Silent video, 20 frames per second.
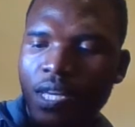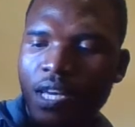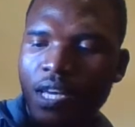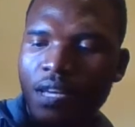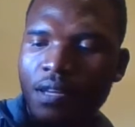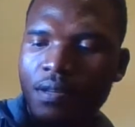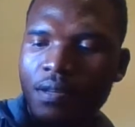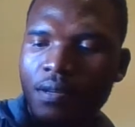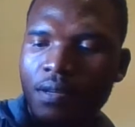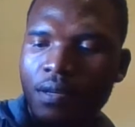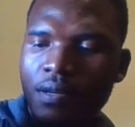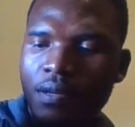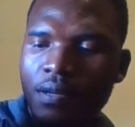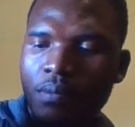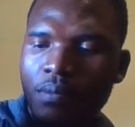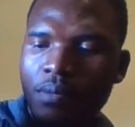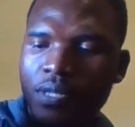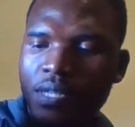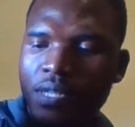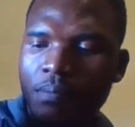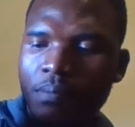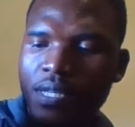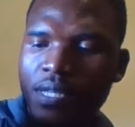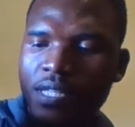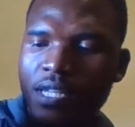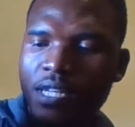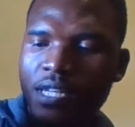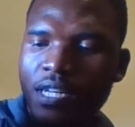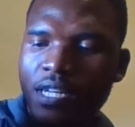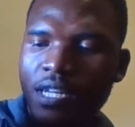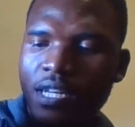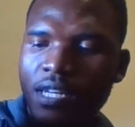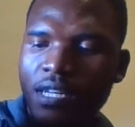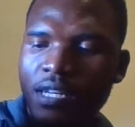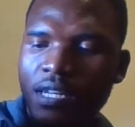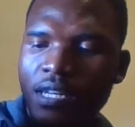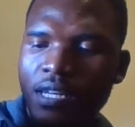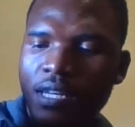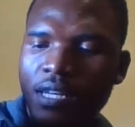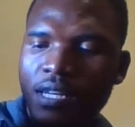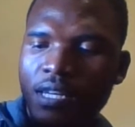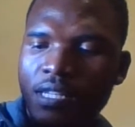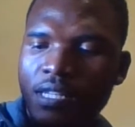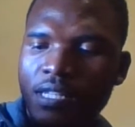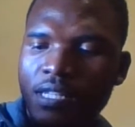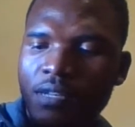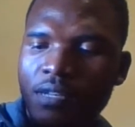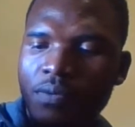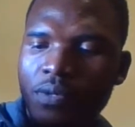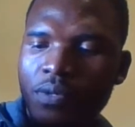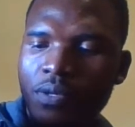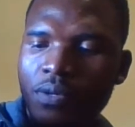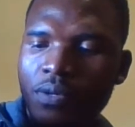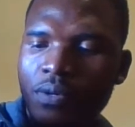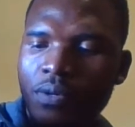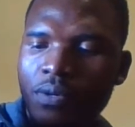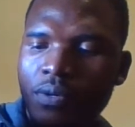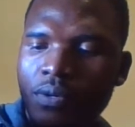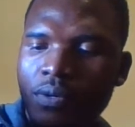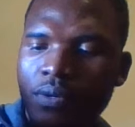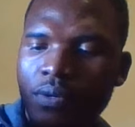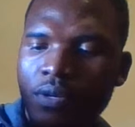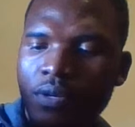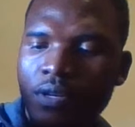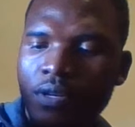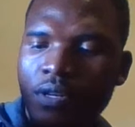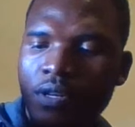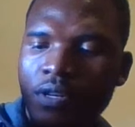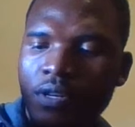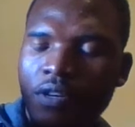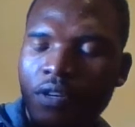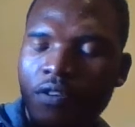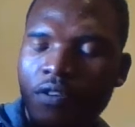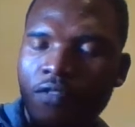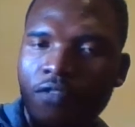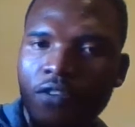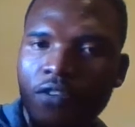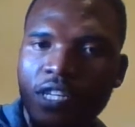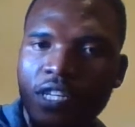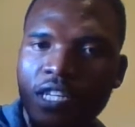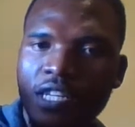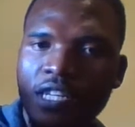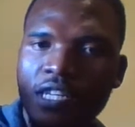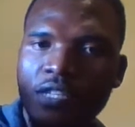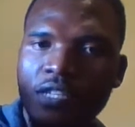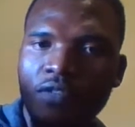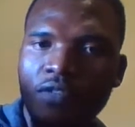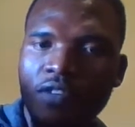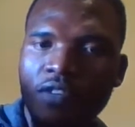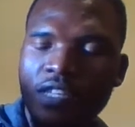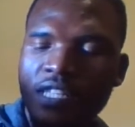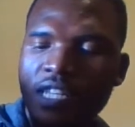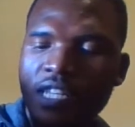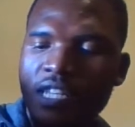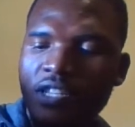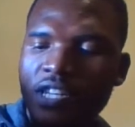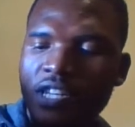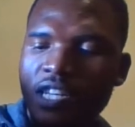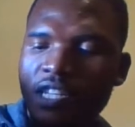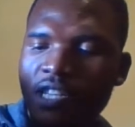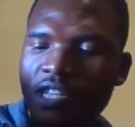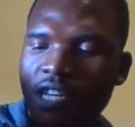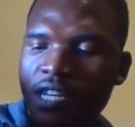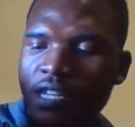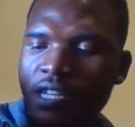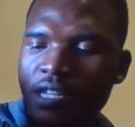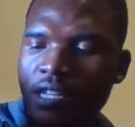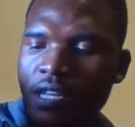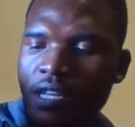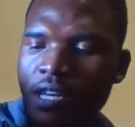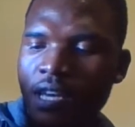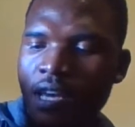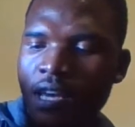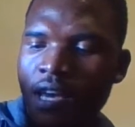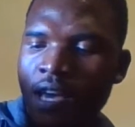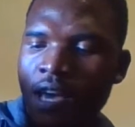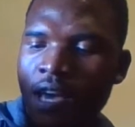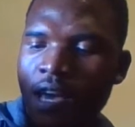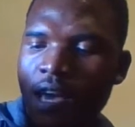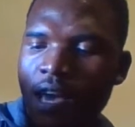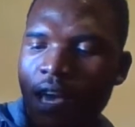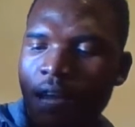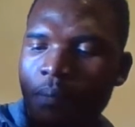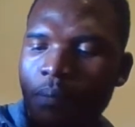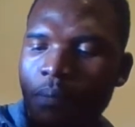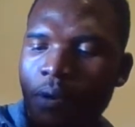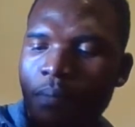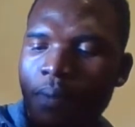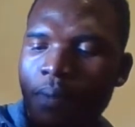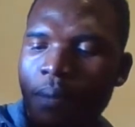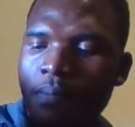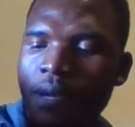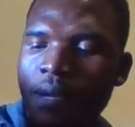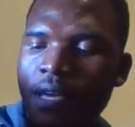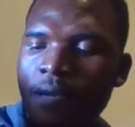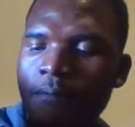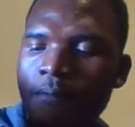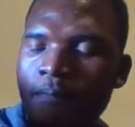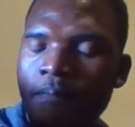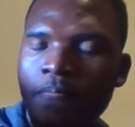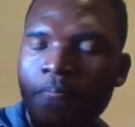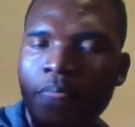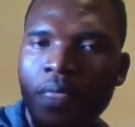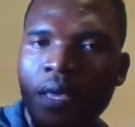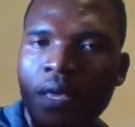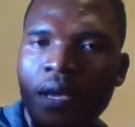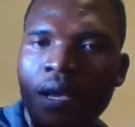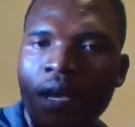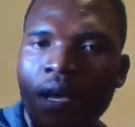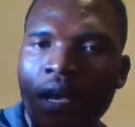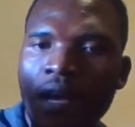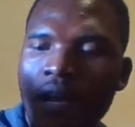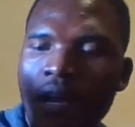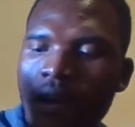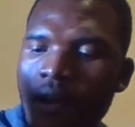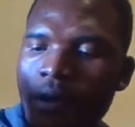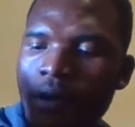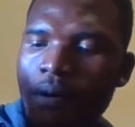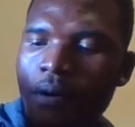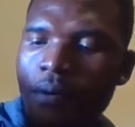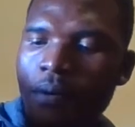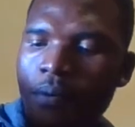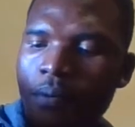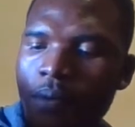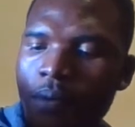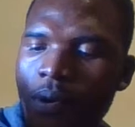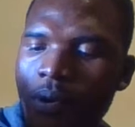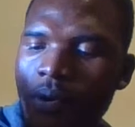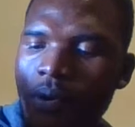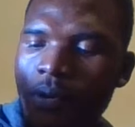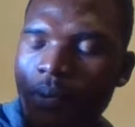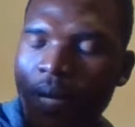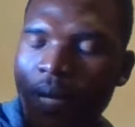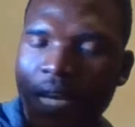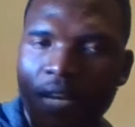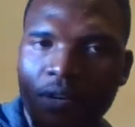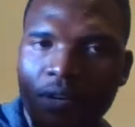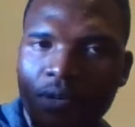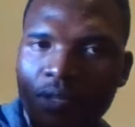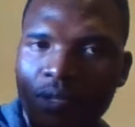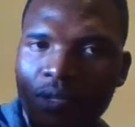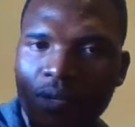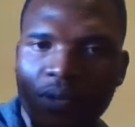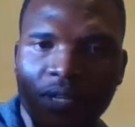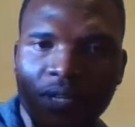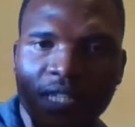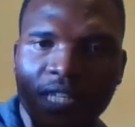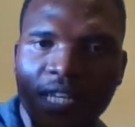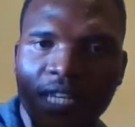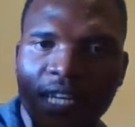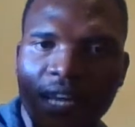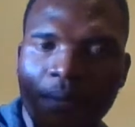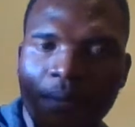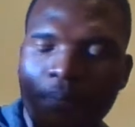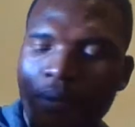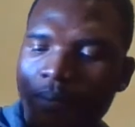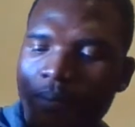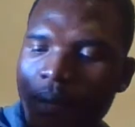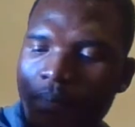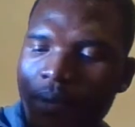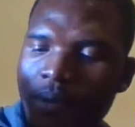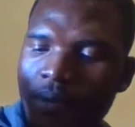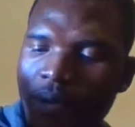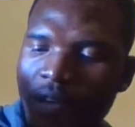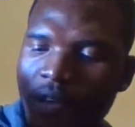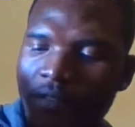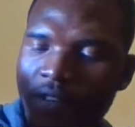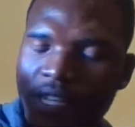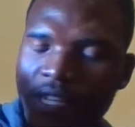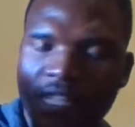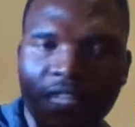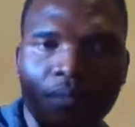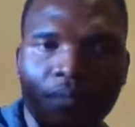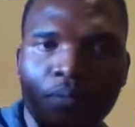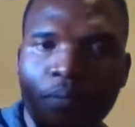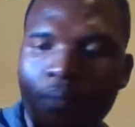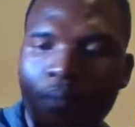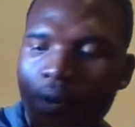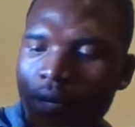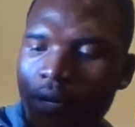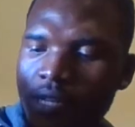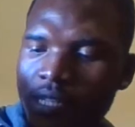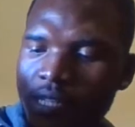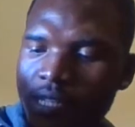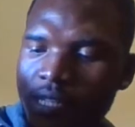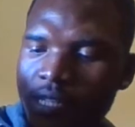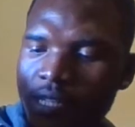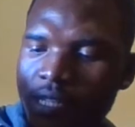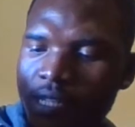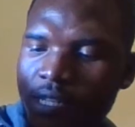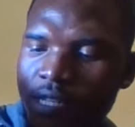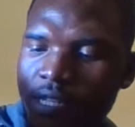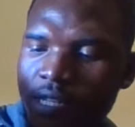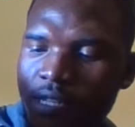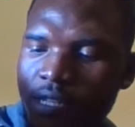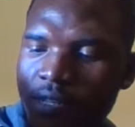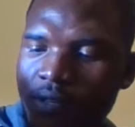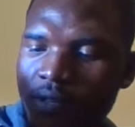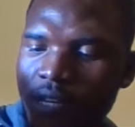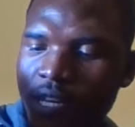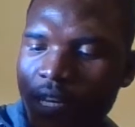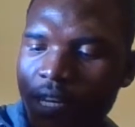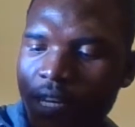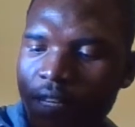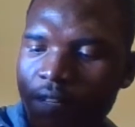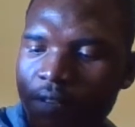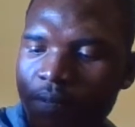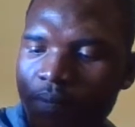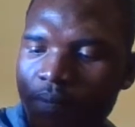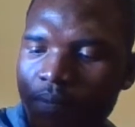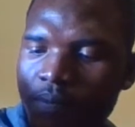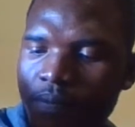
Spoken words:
okay, because a benzene ring, it gives you 4 degrees of unsaturation, and probably we can also consider probably we have a triple bond, okay,